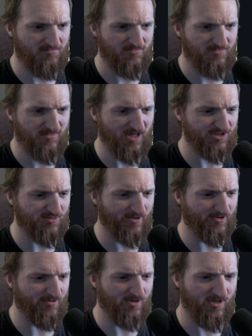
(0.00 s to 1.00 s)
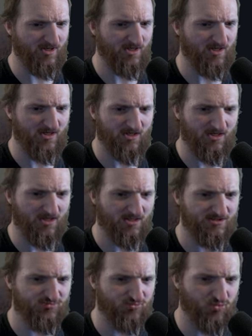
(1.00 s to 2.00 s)
Yeah, it's weird.
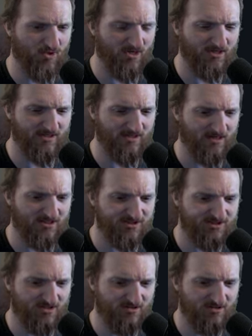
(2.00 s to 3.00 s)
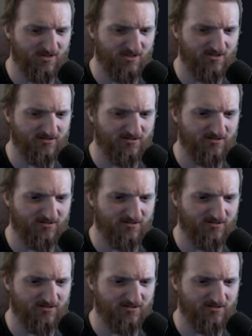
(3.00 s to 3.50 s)
It's really not showing...